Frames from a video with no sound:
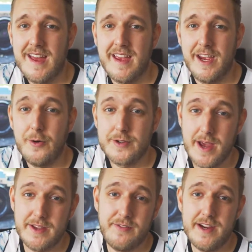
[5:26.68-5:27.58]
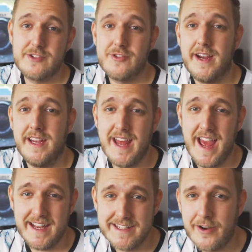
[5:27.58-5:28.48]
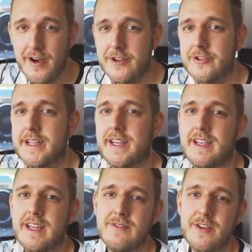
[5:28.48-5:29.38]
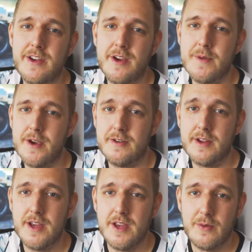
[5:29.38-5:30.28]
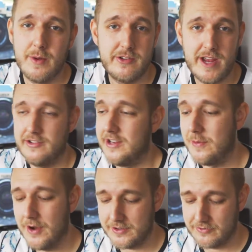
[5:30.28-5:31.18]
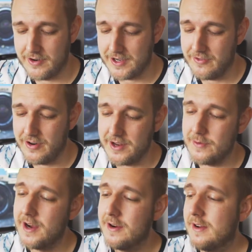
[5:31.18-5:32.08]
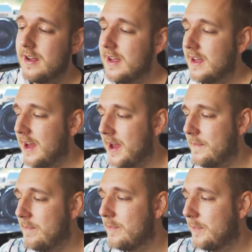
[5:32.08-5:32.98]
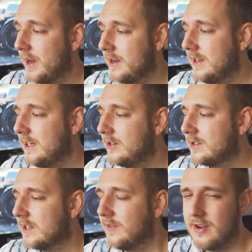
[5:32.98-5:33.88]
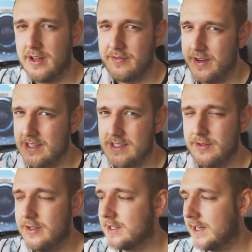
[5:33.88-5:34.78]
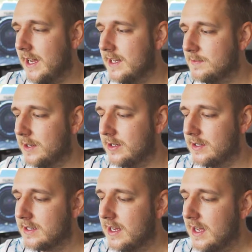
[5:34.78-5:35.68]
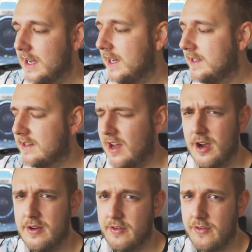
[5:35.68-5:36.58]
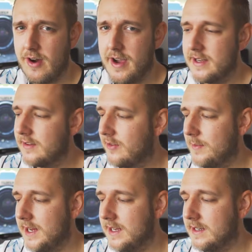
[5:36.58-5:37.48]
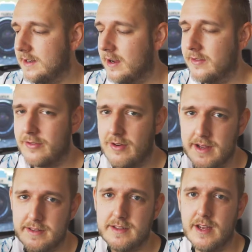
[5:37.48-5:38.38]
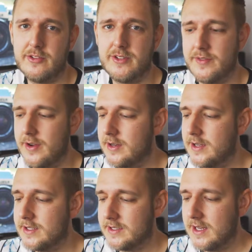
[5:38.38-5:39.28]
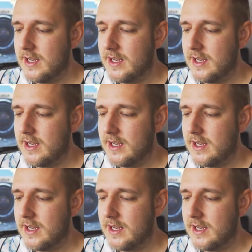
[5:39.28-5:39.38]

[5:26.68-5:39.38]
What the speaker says: It also has face tracking and eye tracking in video mode, which actually works really, really well. But I'd only use this for kind of interviews, I guess, because it did override, for me, it did override the touch to focus,